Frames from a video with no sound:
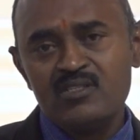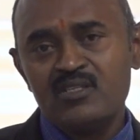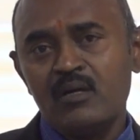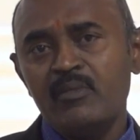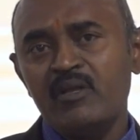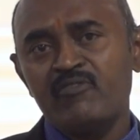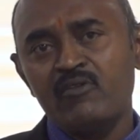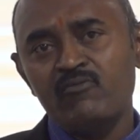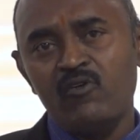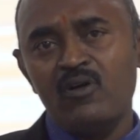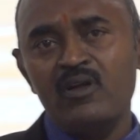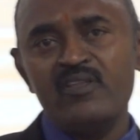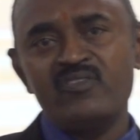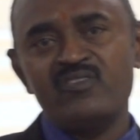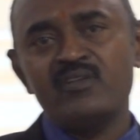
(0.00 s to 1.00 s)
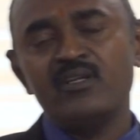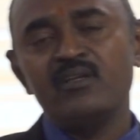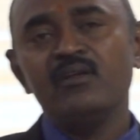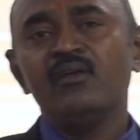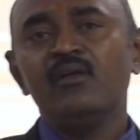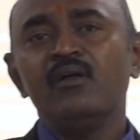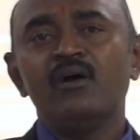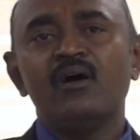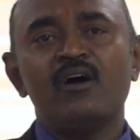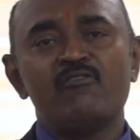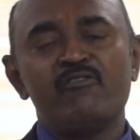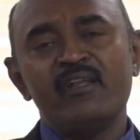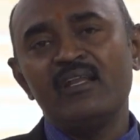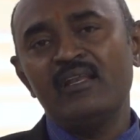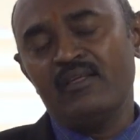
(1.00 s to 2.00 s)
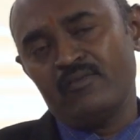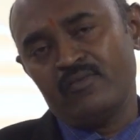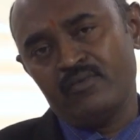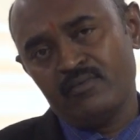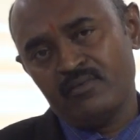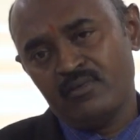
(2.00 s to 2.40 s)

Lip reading: coming from world history are very less.